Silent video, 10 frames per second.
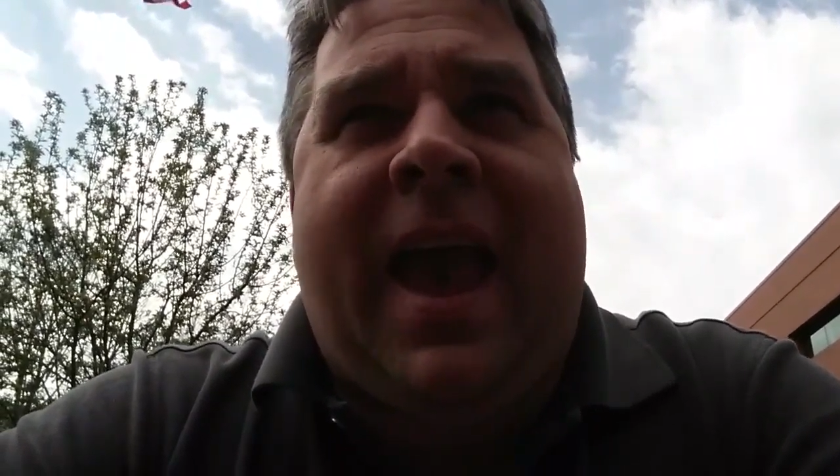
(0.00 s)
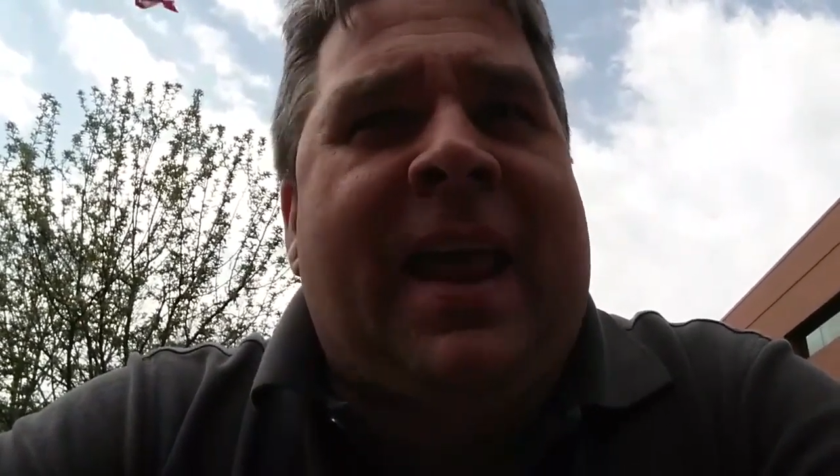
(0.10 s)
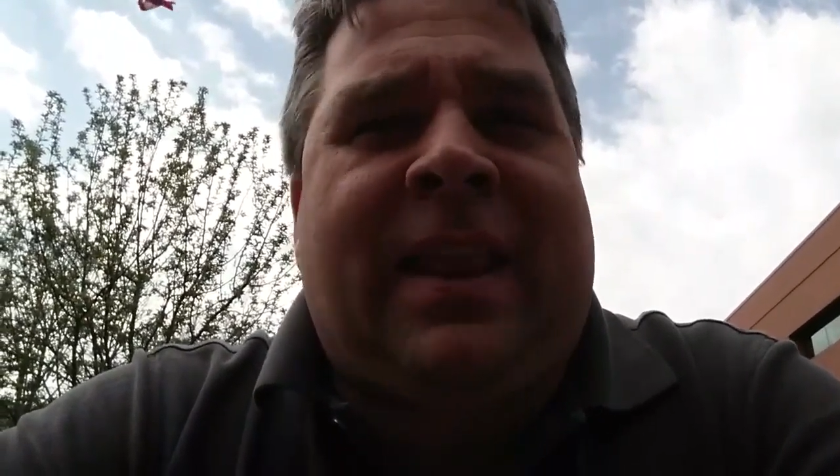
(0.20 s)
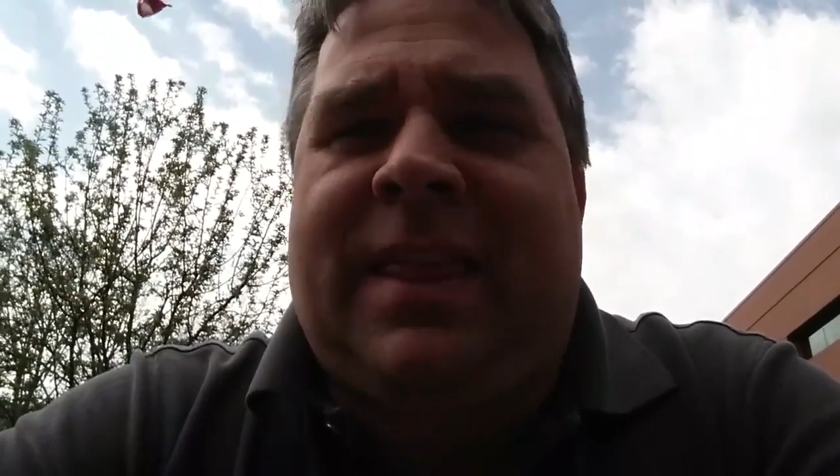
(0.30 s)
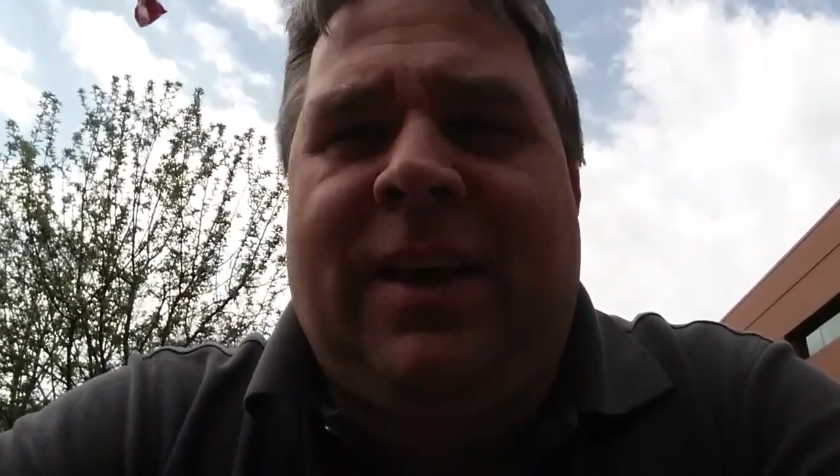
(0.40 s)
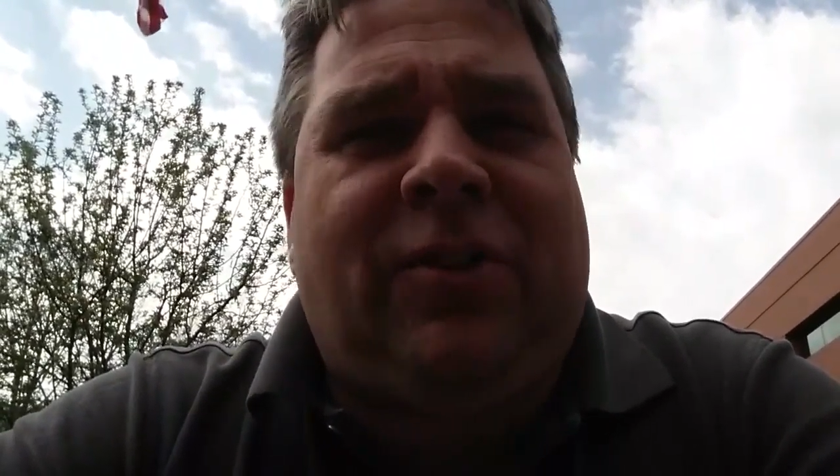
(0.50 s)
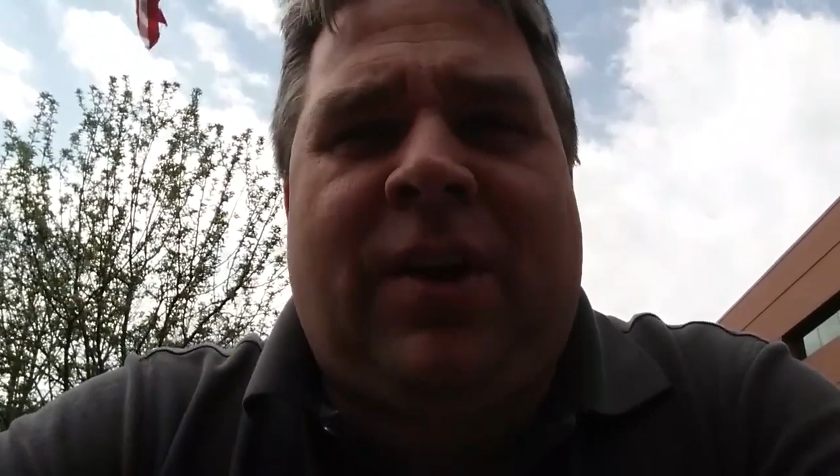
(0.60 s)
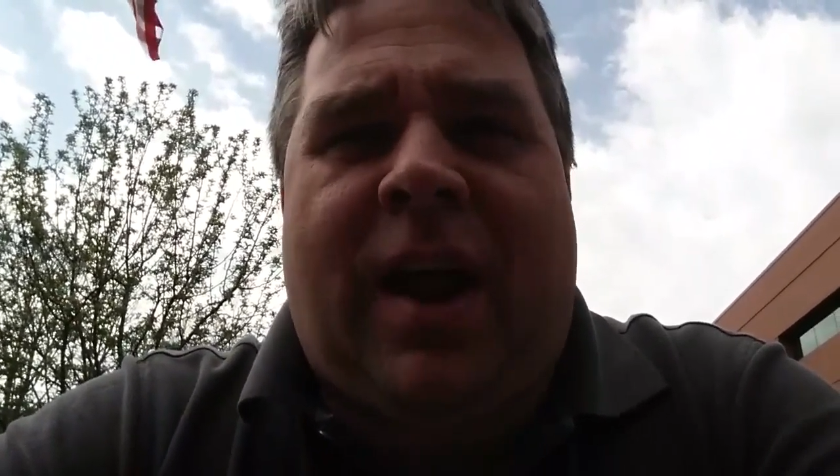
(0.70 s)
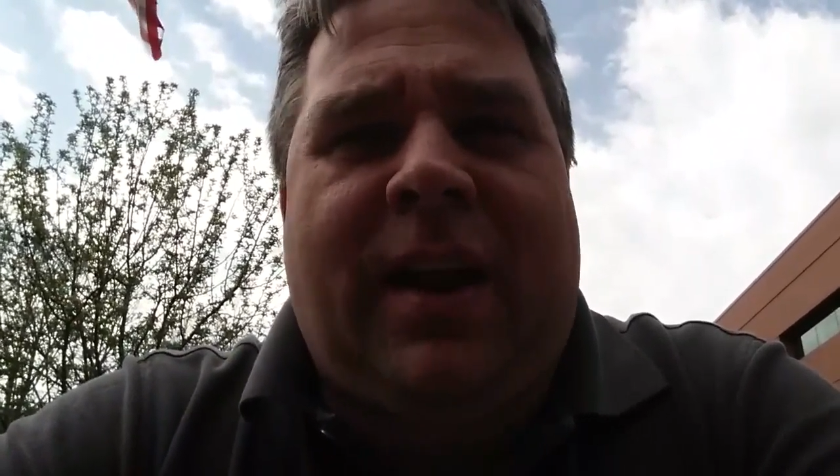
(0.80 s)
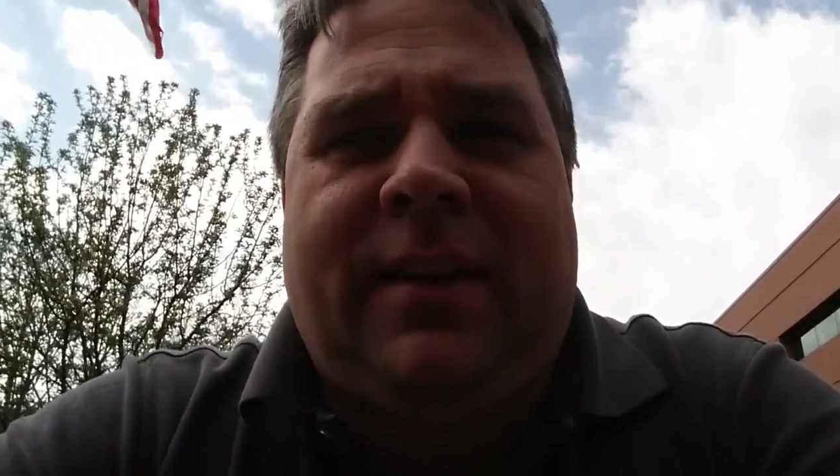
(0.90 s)
And things are
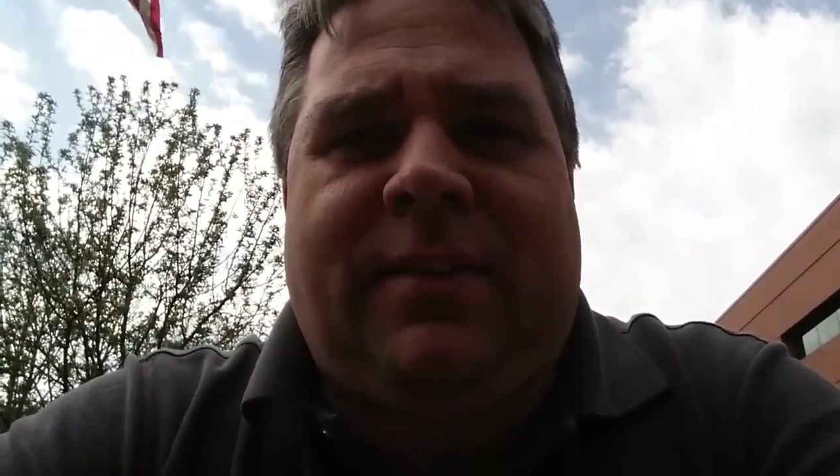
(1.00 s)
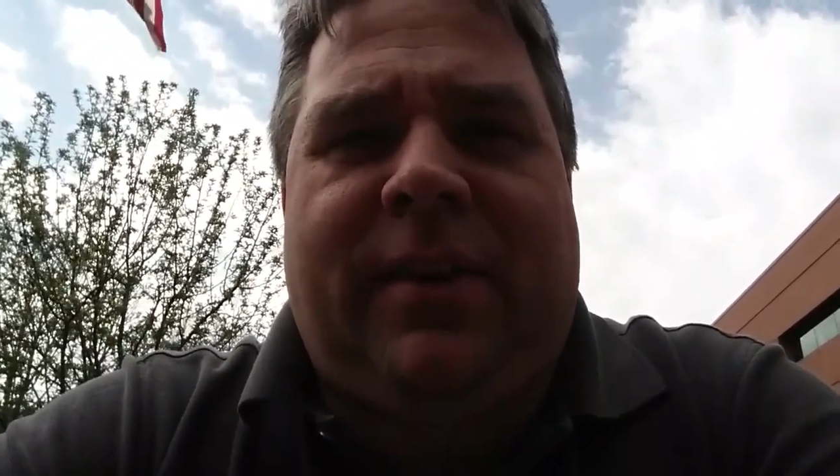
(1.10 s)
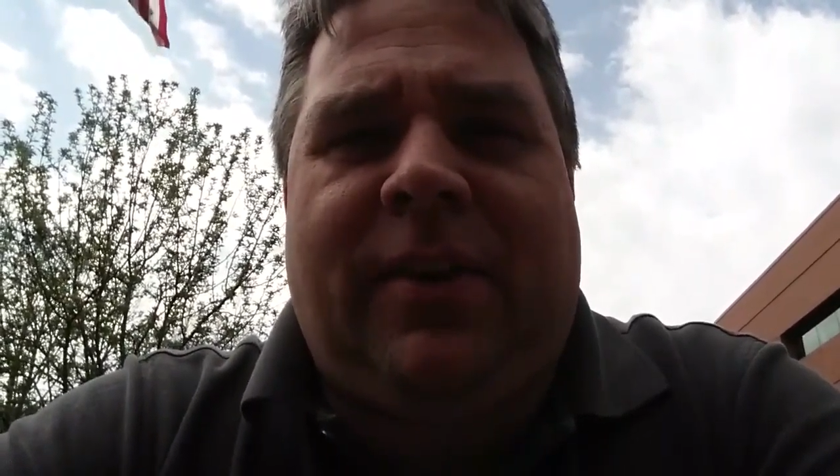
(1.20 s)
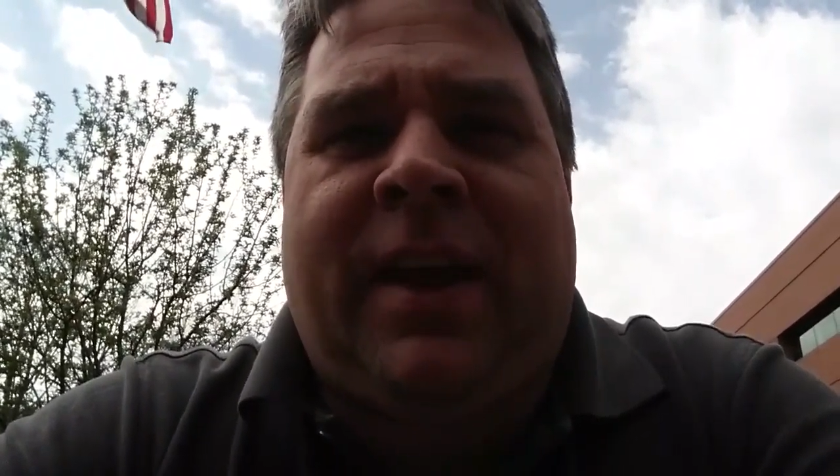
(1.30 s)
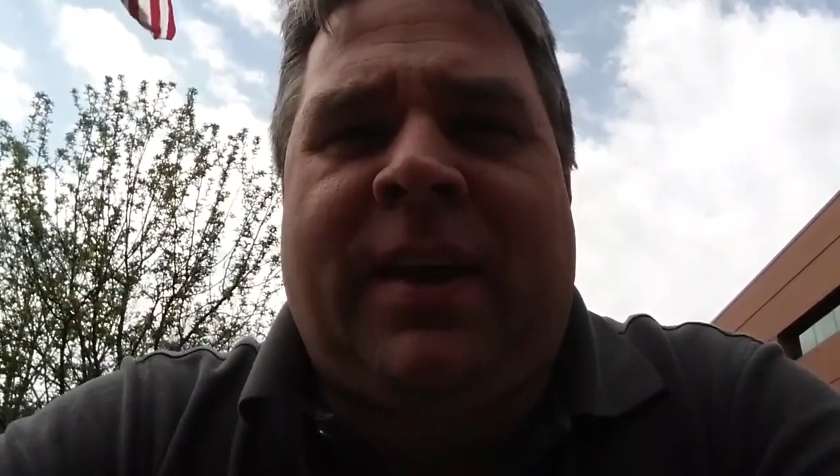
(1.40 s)
not necessarily